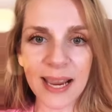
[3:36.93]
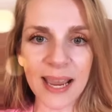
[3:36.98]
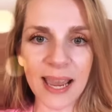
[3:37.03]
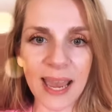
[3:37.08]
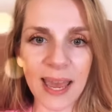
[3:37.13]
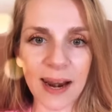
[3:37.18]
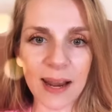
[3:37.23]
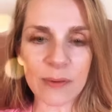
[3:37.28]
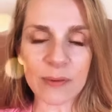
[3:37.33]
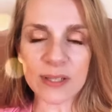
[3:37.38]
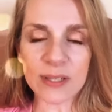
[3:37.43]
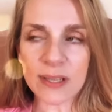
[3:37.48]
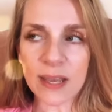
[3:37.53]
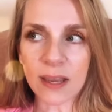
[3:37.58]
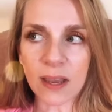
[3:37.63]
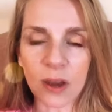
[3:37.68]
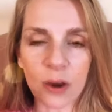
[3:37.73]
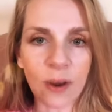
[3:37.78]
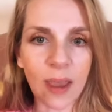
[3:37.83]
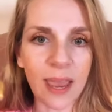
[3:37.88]
And I was
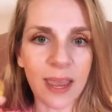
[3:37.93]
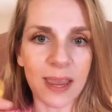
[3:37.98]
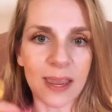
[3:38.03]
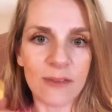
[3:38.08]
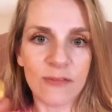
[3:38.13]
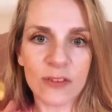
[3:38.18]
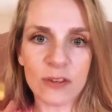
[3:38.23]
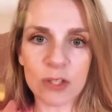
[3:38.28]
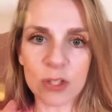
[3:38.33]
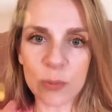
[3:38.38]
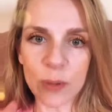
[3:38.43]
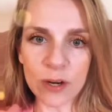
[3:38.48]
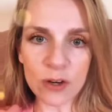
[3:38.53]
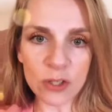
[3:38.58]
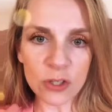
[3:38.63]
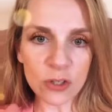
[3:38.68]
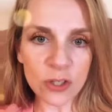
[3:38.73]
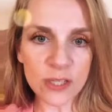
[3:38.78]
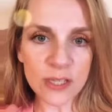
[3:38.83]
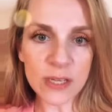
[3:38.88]
like, okay, if the
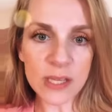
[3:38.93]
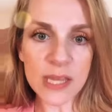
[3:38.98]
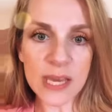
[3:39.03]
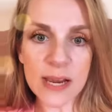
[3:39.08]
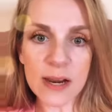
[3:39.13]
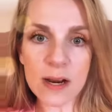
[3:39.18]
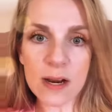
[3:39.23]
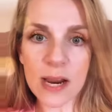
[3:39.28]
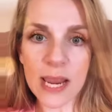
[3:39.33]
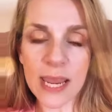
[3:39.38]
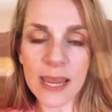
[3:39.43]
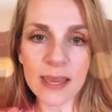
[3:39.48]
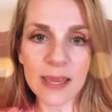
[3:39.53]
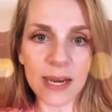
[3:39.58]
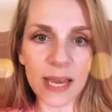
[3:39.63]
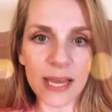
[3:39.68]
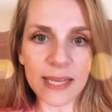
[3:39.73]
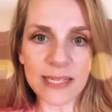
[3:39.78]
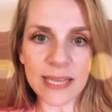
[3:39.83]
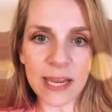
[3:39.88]
sweaters are still there in
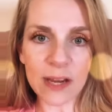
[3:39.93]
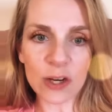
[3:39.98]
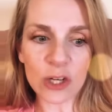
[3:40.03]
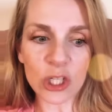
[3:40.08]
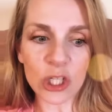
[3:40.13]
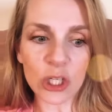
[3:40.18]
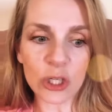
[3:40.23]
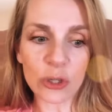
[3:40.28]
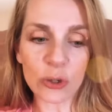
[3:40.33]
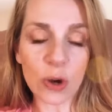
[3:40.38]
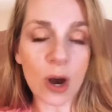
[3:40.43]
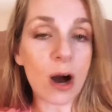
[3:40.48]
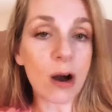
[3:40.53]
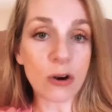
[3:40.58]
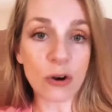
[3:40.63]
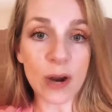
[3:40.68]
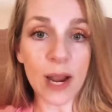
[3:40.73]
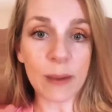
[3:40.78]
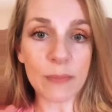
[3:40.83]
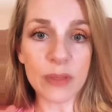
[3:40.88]
a day or 2, I'll
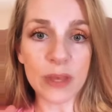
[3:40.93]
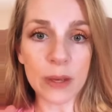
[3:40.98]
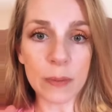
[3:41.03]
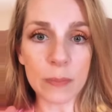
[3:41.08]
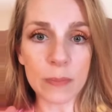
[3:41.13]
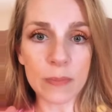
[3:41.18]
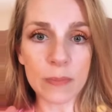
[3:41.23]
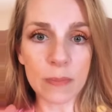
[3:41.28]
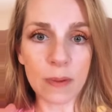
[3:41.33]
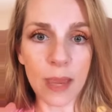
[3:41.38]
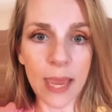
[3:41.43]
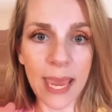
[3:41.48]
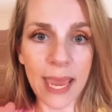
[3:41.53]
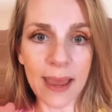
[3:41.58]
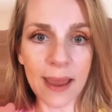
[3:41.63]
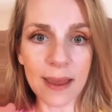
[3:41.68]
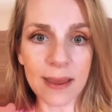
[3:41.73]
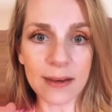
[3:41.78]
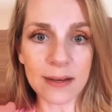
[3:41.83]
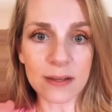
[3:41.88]
grab them.
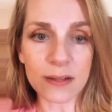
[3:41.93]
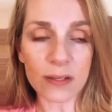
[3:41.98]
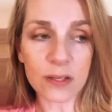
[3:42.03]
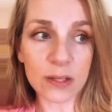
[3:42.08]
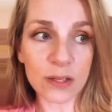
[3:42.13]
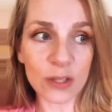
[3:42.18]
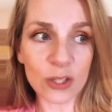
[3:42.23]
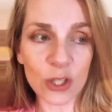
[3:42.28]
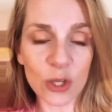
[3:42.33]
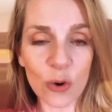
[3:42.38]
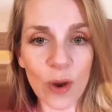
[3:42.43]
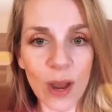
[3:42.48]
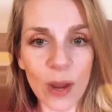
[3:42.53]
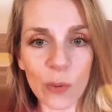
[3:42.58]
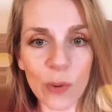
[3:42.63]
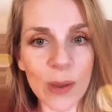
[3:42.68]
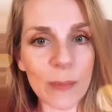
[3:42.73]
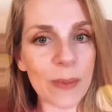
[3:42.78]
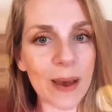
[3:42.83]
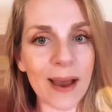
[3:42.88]
And so I
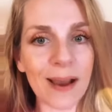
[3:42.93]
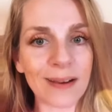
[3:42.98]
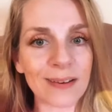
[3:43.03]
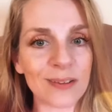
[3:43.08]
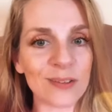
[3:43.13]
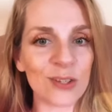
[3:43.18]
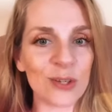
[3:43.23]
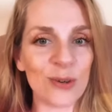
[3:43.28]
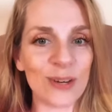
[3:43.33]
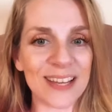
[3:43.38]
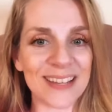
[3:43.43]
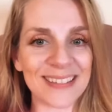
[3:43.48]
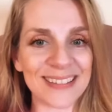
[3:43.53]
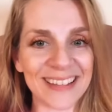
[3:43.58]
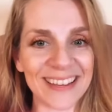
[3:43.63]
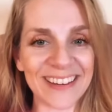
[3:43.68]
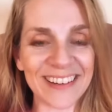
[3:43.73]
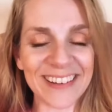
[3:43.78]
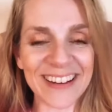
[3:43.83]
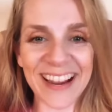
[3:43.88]
went back 2 days
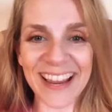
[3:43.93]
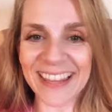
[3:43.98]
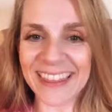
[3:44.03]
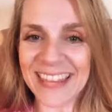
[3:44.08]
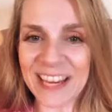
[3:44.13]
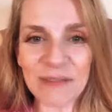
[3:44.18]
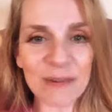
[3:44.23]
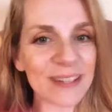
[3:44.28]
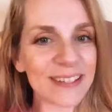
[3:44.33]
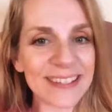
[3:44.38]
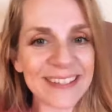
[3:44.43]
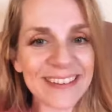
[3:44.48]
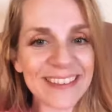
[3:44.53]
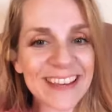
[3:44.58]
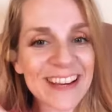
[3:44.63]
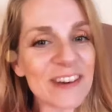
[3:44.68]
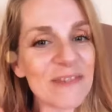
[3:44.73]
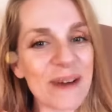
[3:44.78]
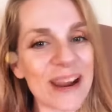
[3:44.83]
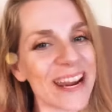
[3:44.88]
later, and they were still
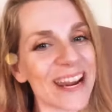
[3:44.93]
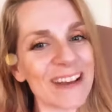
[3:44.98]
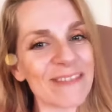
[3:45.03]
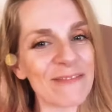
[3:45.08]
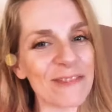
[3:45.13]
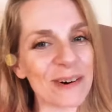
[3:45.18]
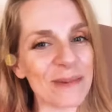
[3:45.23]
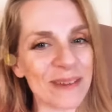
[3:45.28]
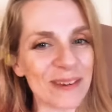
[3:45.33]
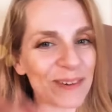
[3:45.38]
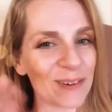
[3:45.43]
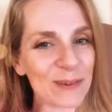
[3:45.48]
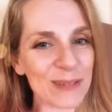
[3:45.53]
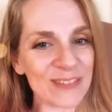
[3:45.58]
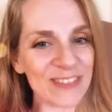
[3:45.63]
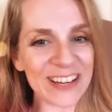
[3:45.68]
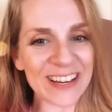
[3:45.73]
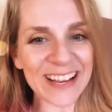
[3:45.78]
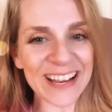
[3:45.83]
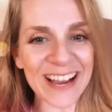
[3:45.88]
there waiting for me, which was
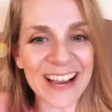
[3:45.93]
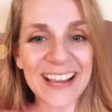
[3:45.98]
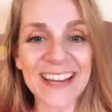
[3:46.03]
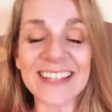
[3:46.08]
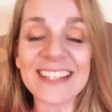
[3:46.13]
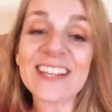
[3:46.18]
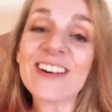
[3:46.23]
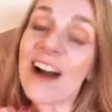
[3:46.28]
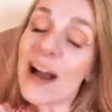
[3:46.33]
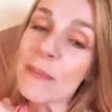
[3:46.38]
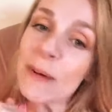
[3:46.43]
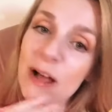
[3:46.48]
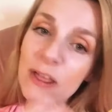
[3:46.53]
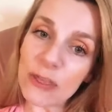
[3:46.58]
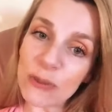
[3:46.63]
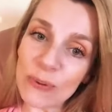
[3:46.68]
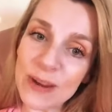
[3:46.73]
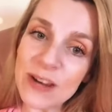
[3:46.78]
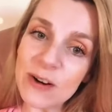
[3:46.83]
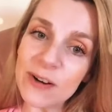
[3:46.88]
very kind. So I bought
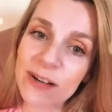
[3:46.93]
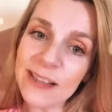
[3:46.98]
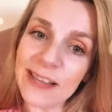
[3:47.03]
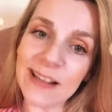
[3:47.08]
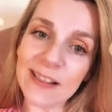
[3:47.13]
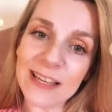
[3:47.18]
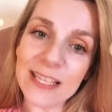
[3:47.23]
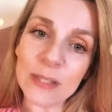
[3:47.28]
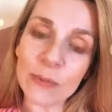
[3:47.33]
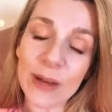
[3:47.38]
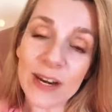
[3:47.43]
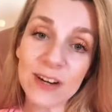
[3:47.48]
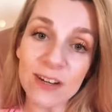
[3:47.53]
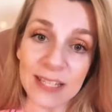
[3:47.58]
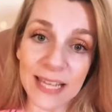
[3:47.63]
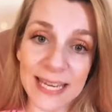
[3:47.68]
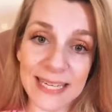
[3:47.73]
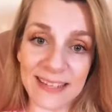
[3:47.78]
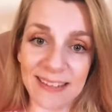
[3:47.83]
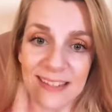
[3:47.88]
3 Oilily sweaters.
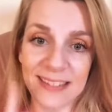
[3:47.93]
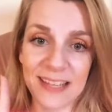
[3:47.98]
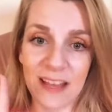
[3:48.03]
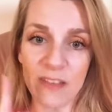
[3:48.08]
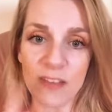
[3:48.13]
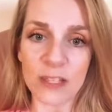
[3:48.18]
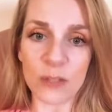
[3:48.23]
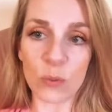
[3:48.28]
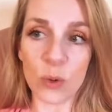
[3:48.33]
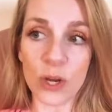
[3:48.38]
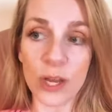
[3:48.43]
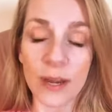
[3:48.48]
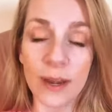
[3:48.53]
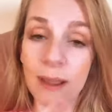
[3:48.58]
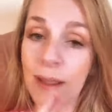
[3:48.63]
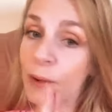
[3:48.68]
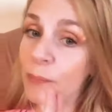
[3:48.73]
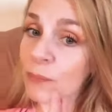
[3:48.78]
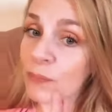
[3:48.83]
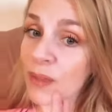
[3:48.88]
I did sell this one.
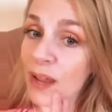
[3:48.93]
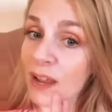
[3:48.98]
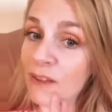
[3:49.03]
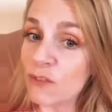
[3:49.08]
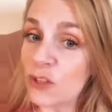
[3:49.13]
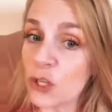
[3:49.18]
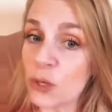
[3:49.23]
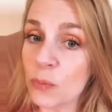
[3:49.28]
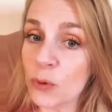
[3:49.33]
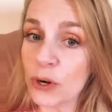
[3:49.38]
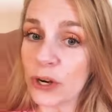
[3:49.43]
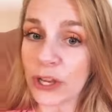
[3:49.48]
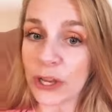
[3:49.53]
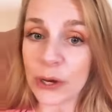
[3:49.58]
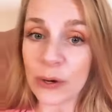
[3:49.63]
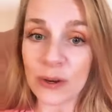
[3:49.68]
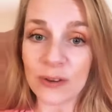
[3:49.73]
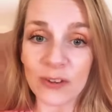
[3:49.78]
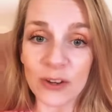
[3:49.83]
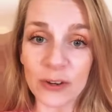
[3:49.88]
I have 2 more to
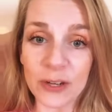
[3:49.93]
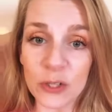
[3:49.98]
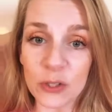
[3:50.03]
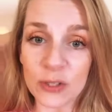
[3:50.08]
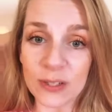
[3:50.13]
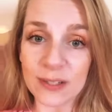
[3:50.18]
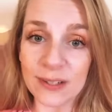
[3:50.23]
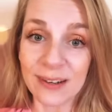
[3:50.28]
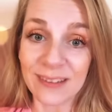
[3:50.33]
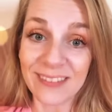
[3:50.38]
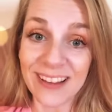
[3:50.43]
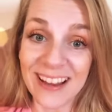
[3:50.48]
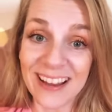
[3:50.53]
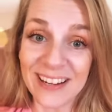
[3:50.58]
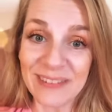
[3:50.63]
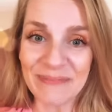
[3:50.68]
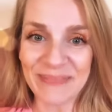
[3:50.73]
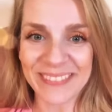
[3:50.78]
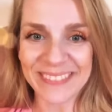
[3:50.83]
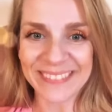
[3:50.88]
go if you're interested. I've got them.